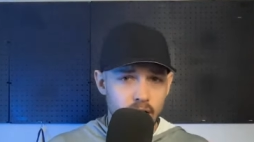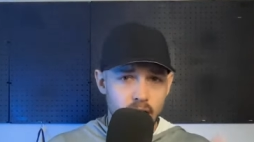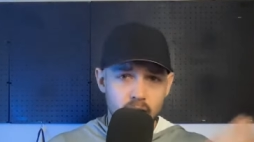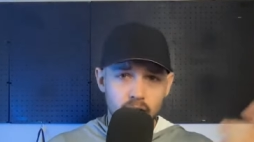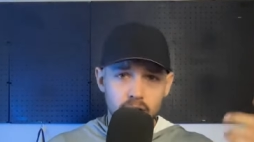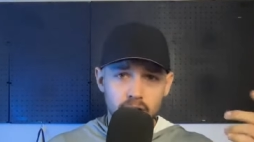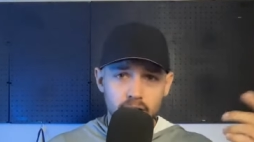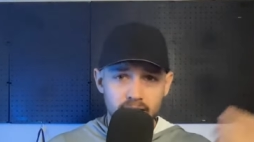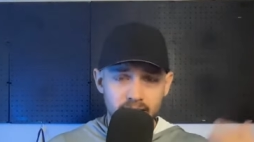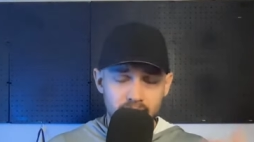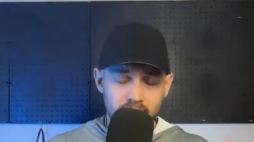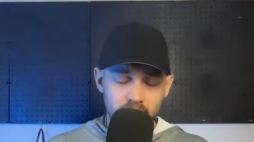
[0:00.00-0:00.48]

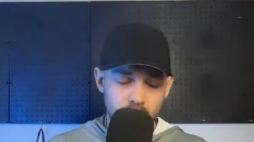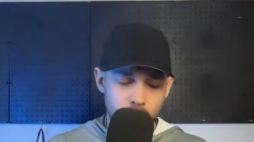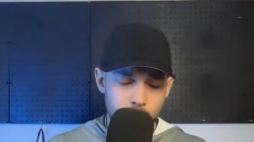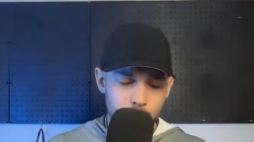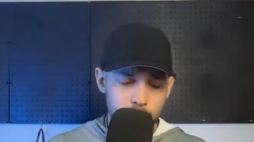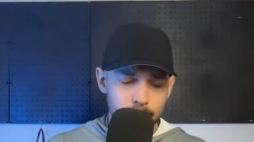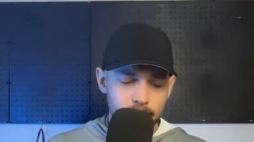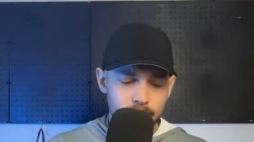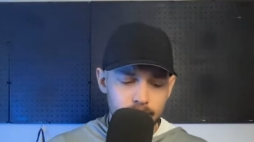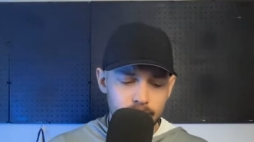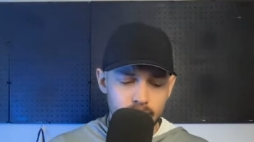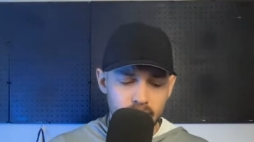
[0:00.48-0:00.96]
I'll link
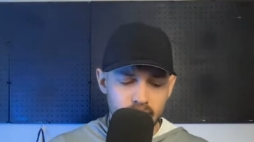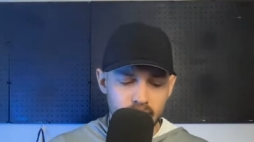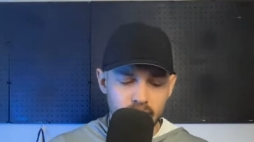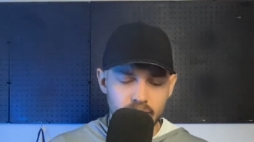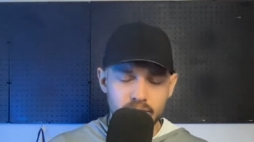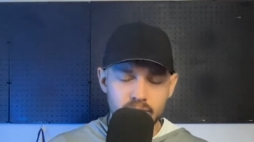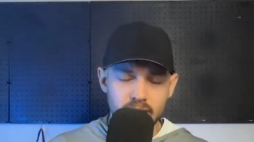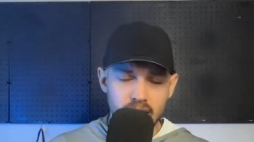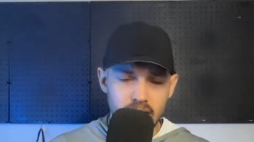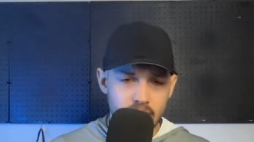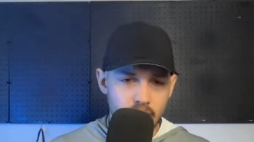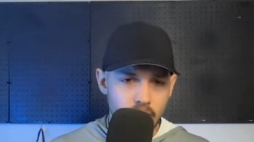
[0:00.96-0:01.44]
up like a
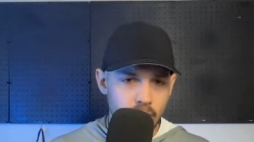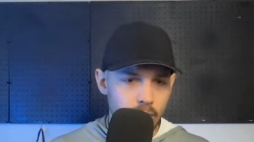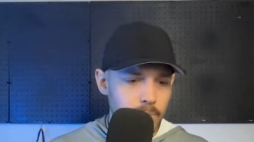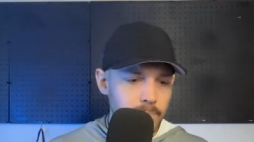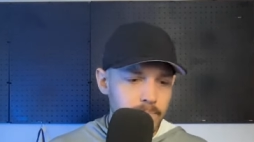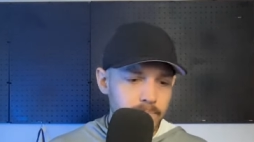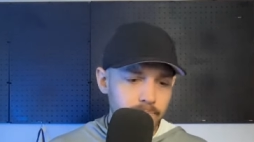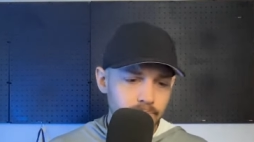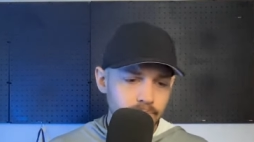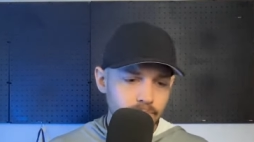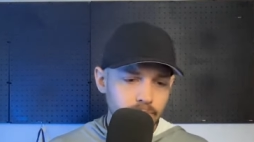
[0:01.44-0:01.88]
video